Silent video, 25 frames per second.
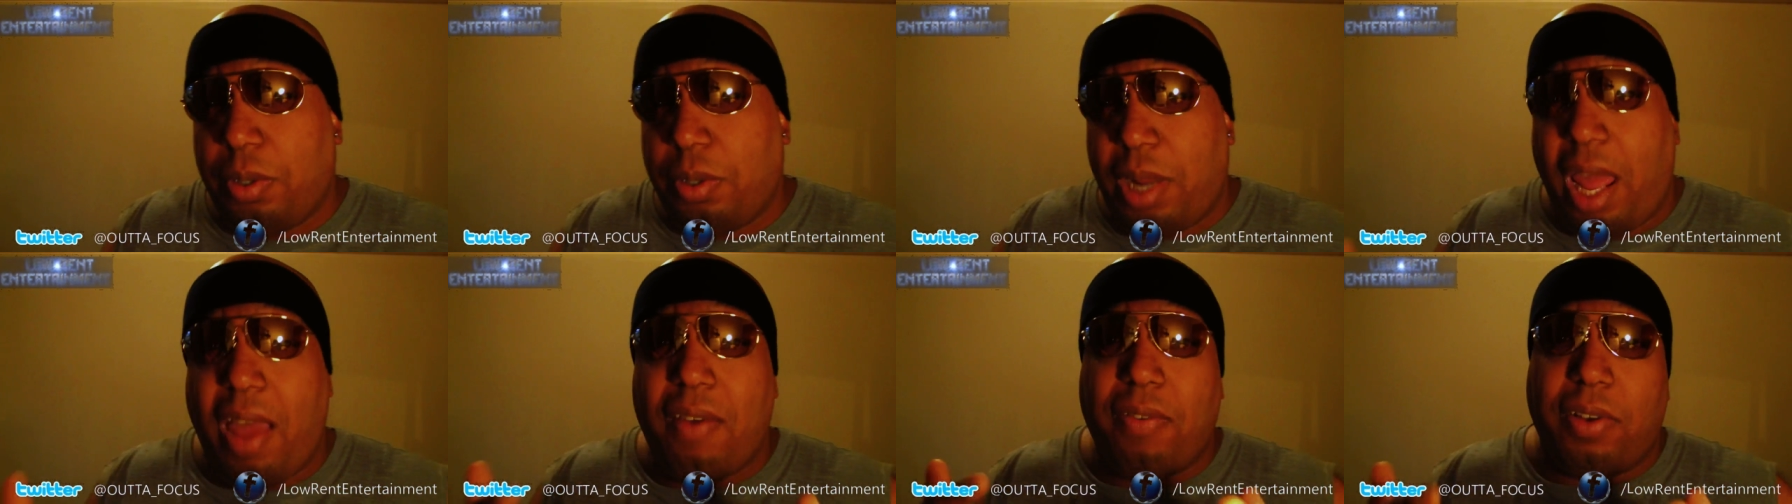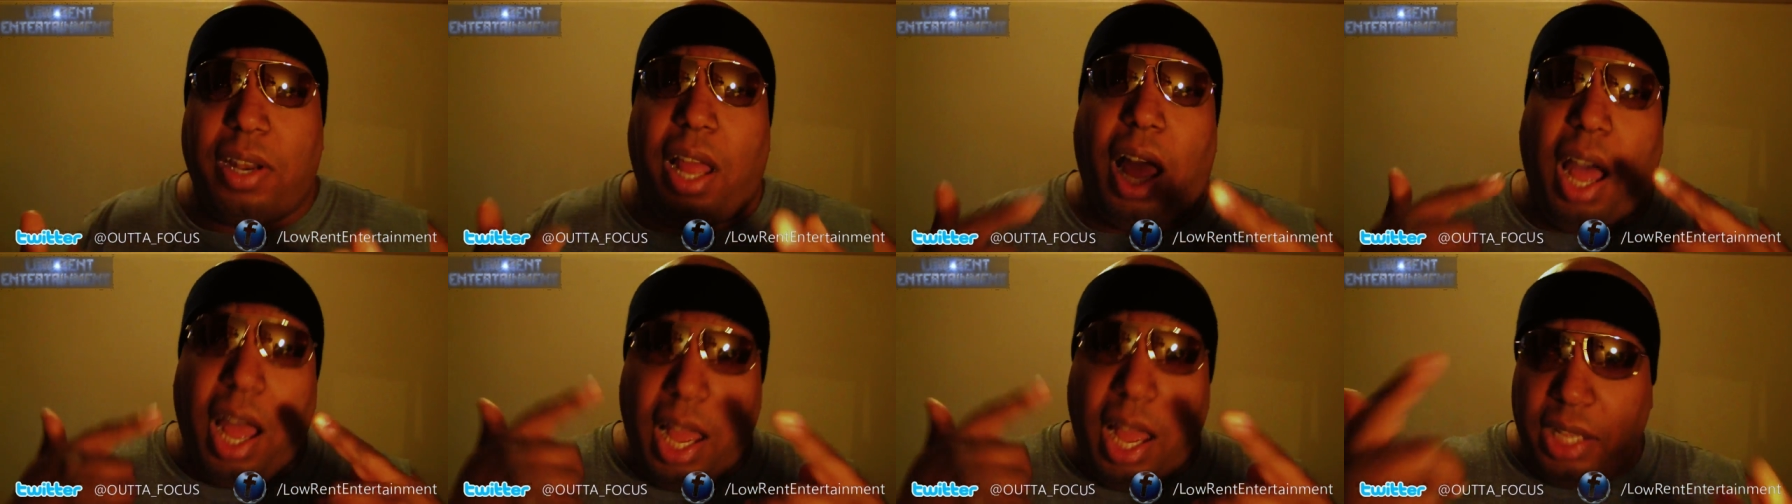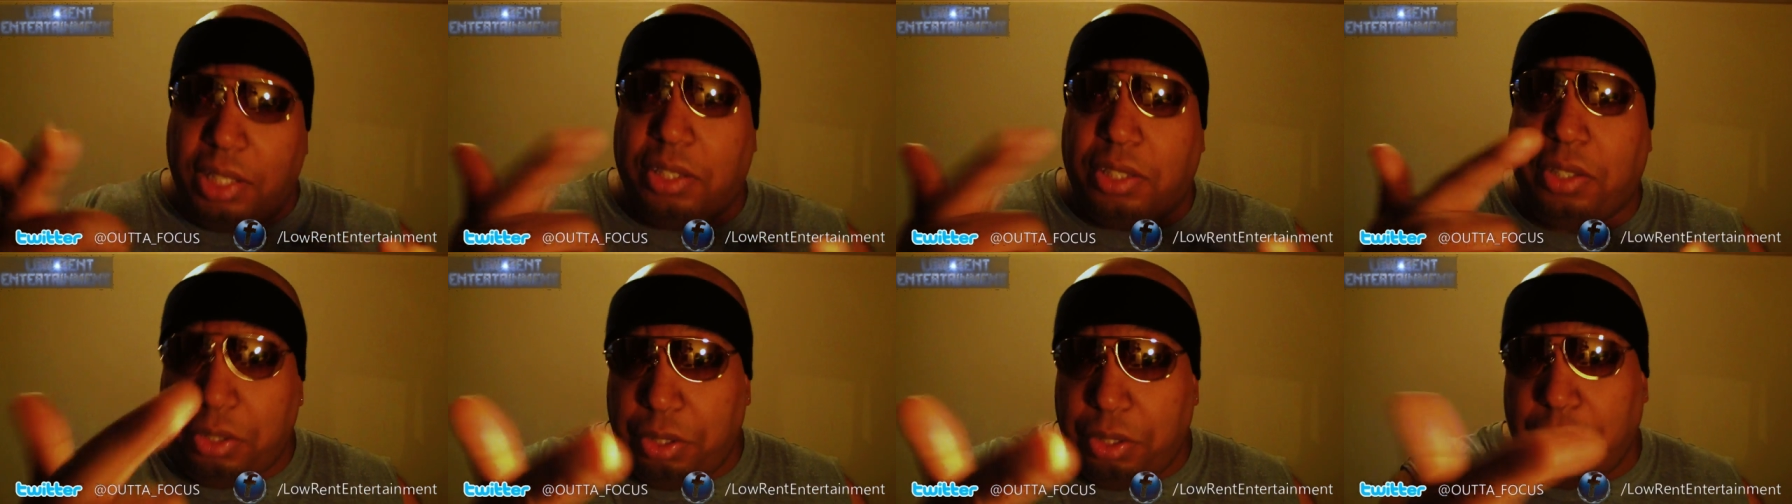and having
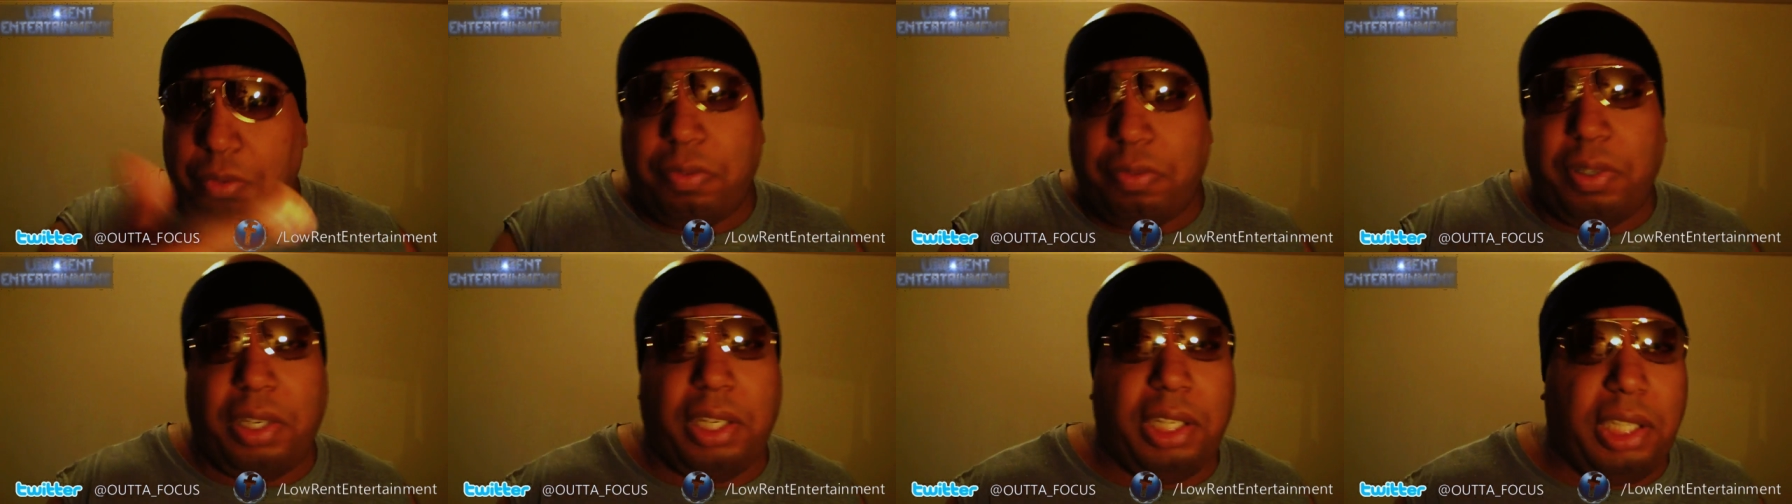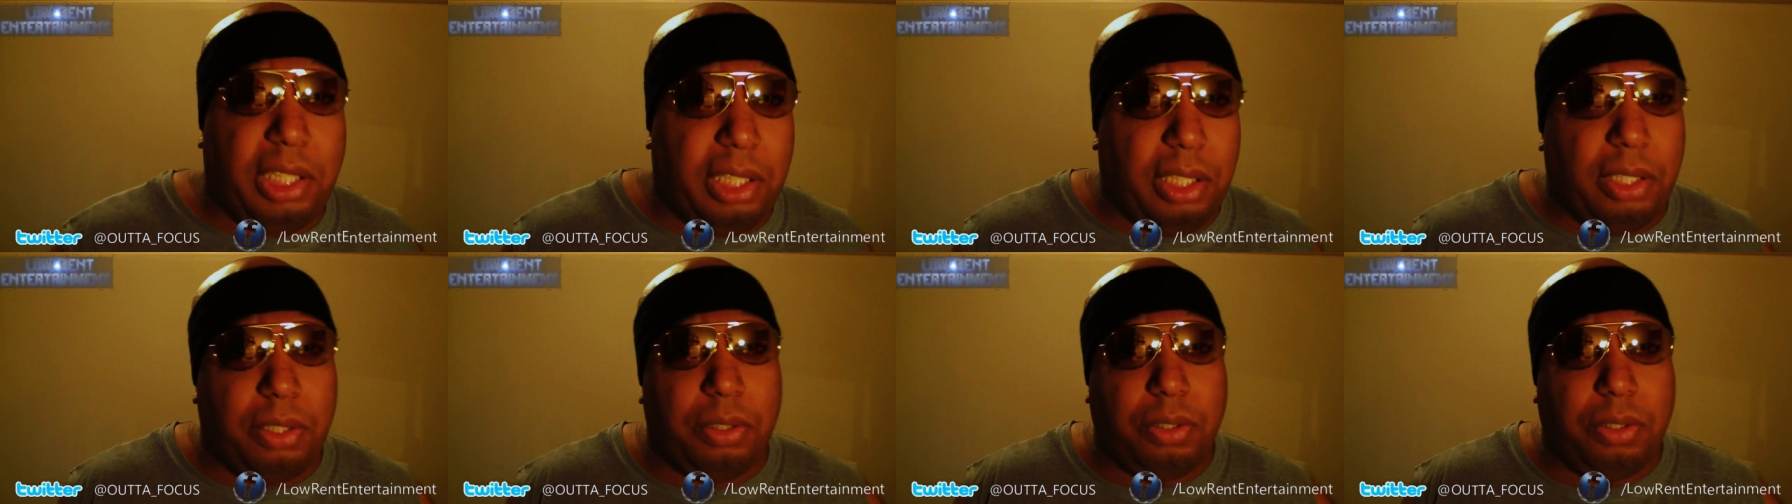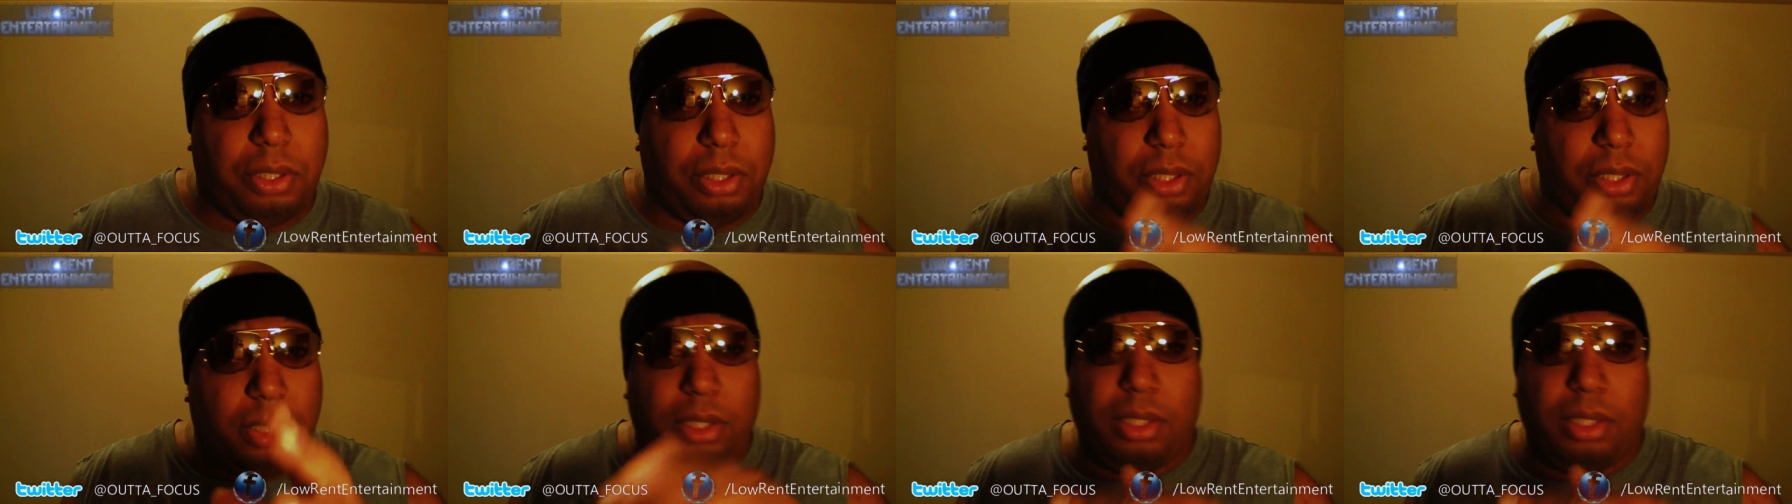eyes on your
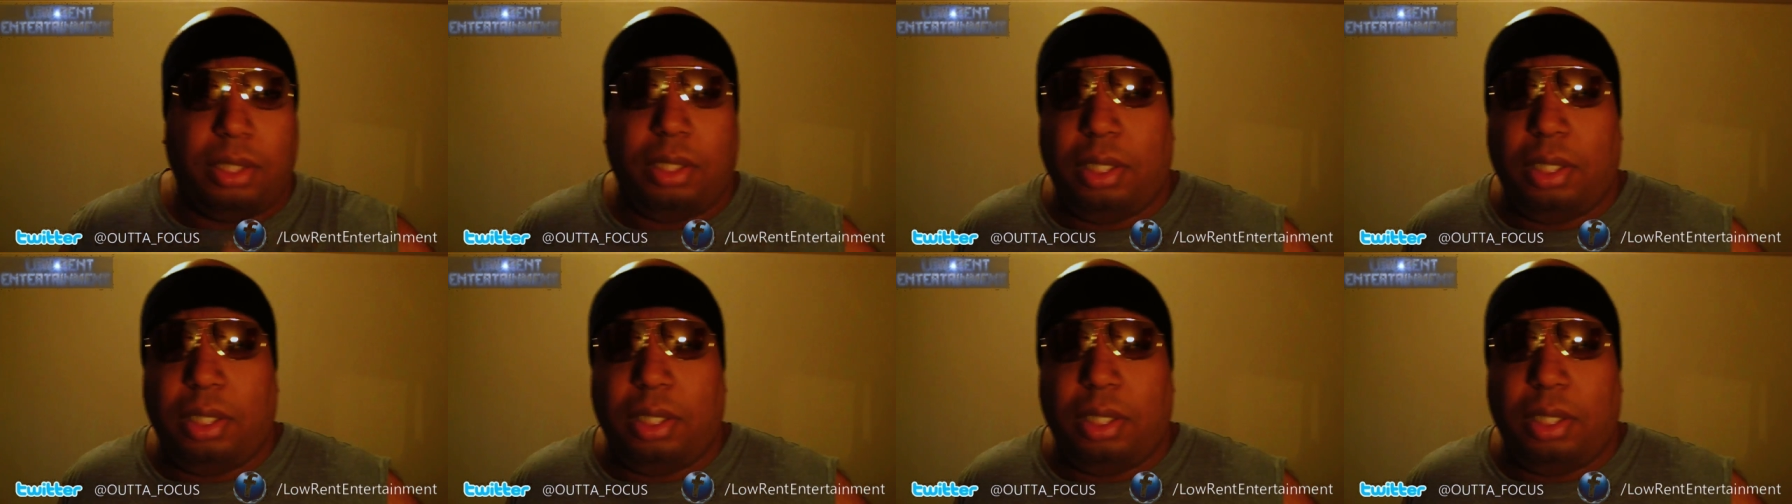videos,